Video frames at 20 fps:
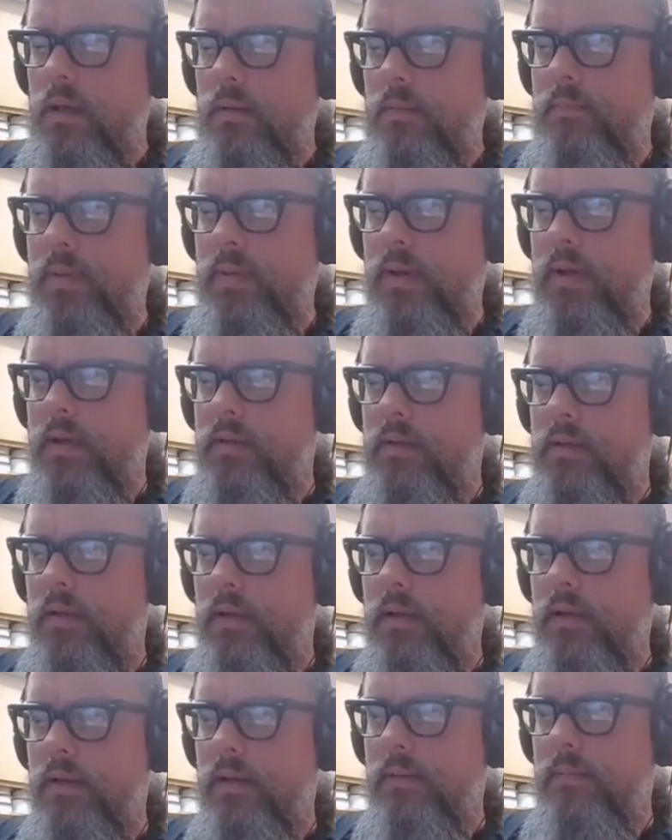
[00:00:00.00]
But
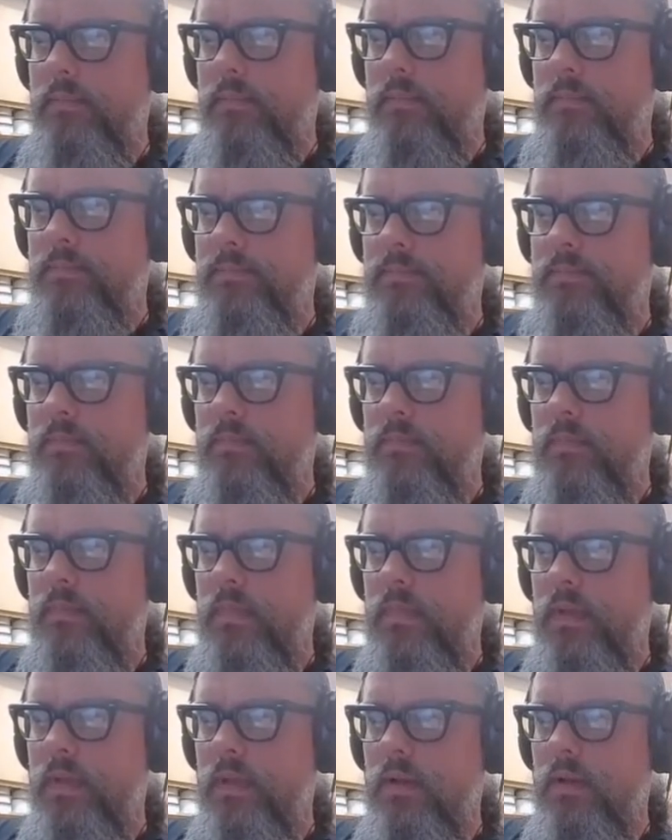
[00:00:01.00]

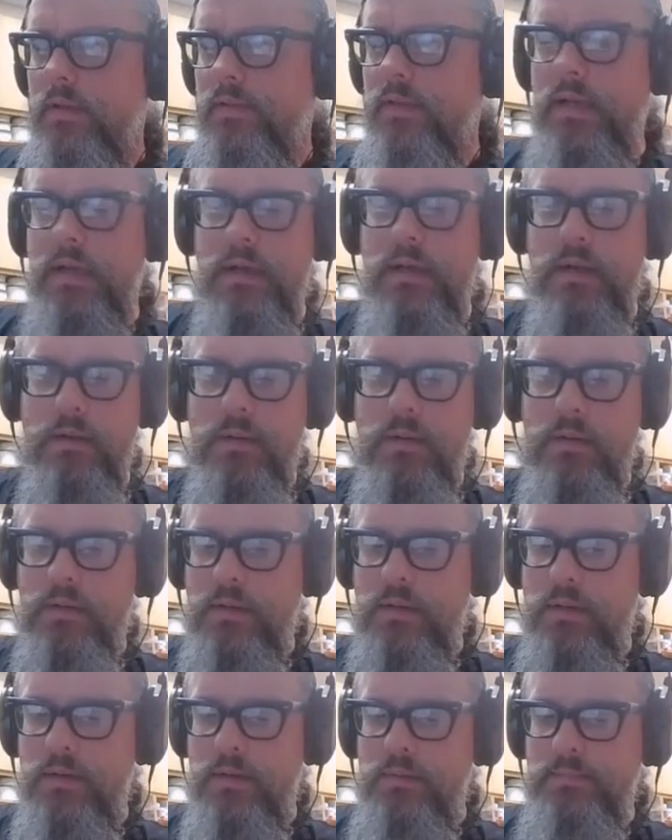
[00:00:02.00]
as I got
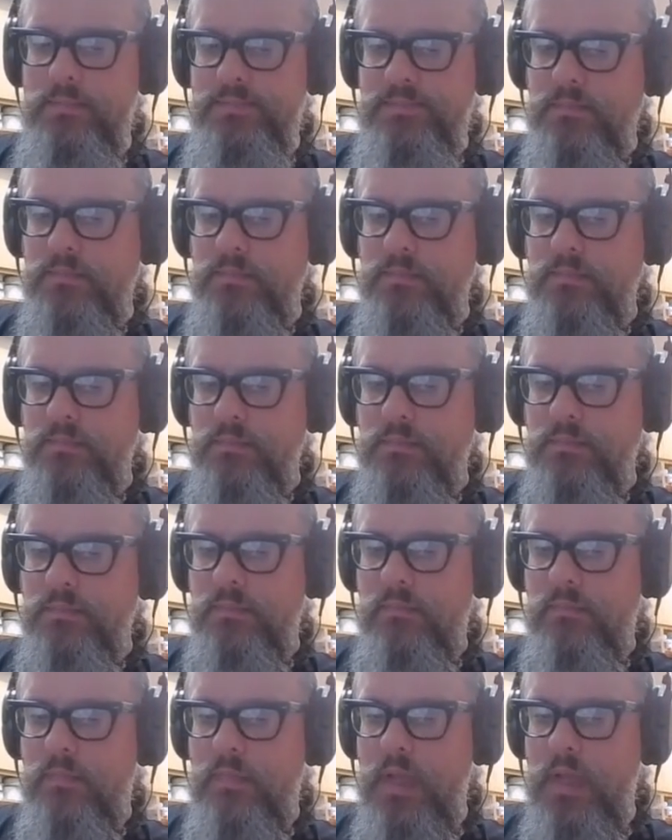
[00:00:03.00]
older,
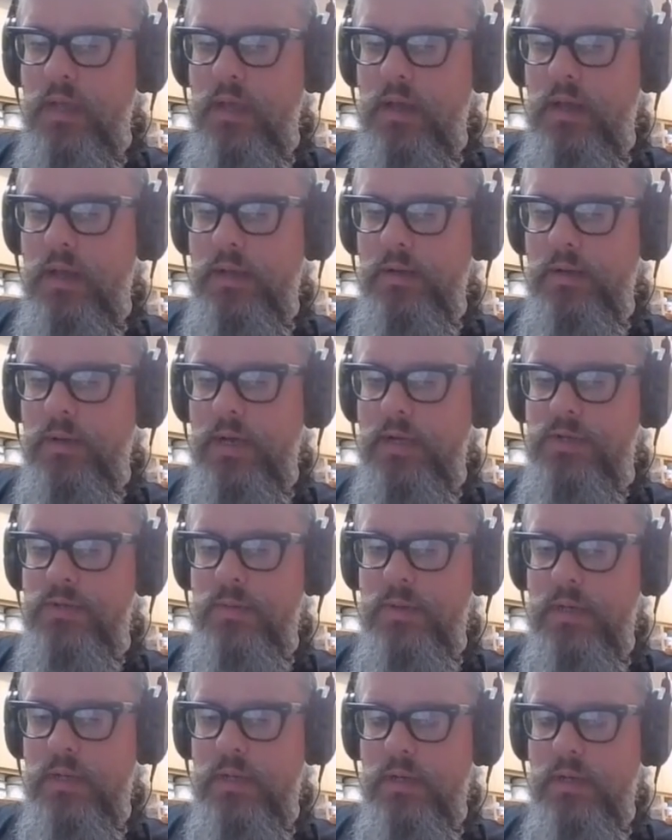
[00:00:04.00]
I
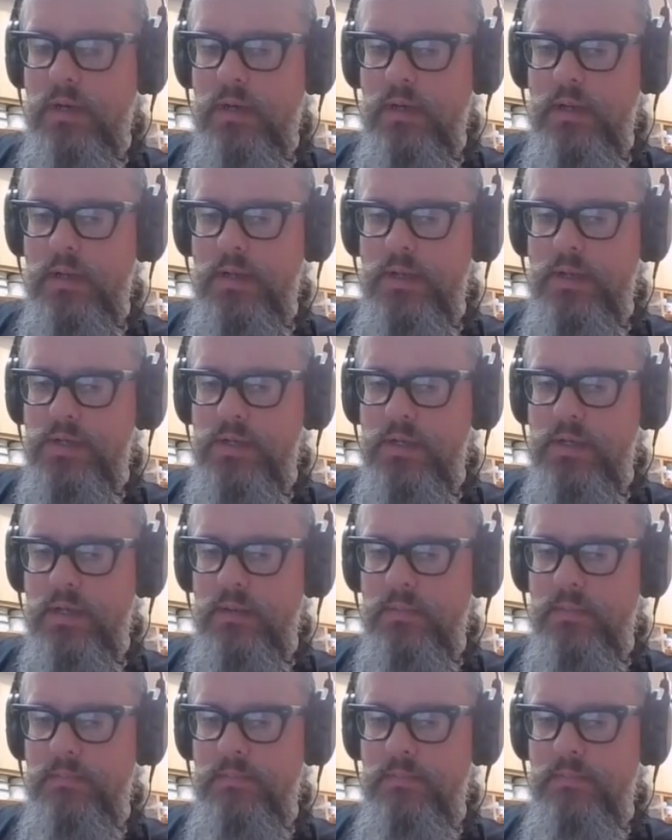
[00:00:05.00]
graduated college.
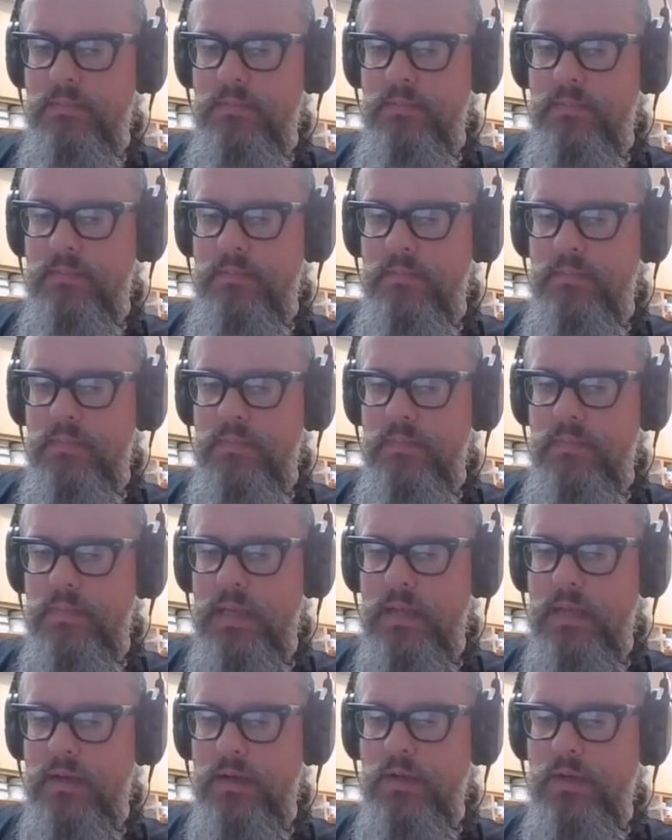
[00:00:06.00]
I
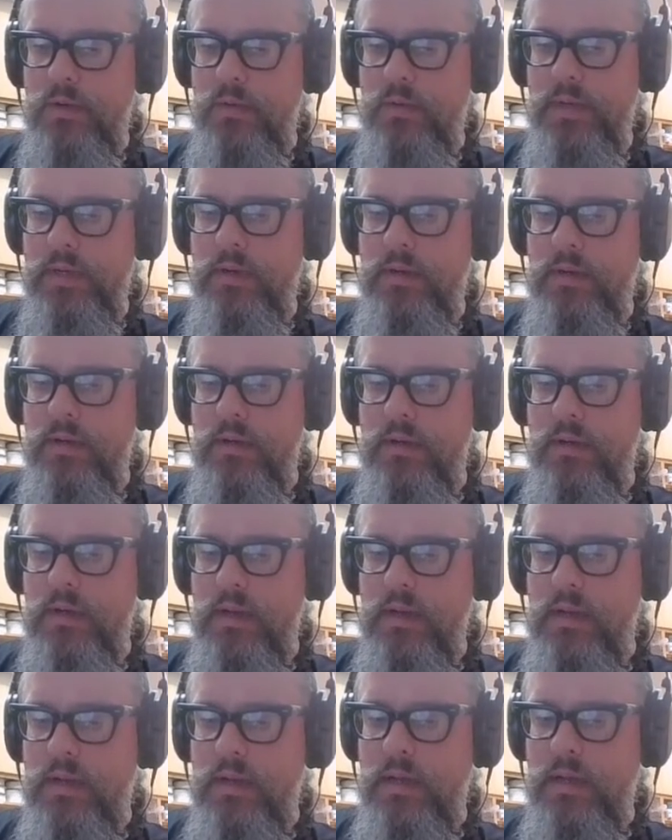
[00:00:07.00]
had a career.
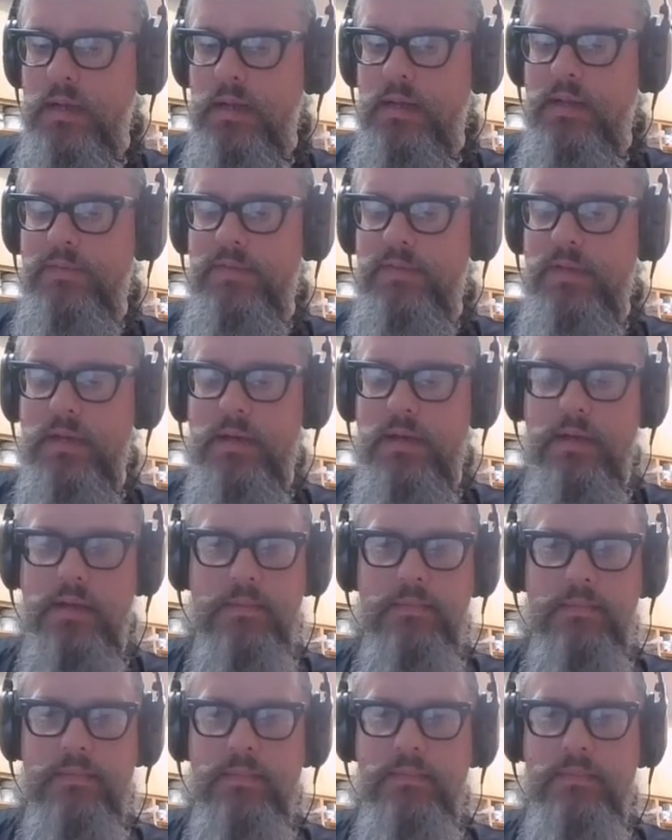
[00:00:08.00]
I didn't have
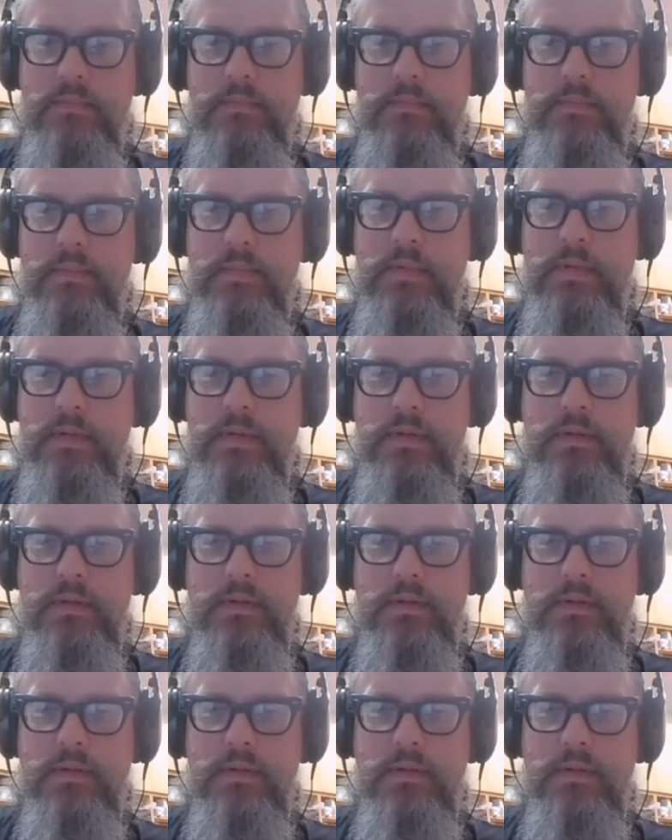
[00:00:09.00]
time to do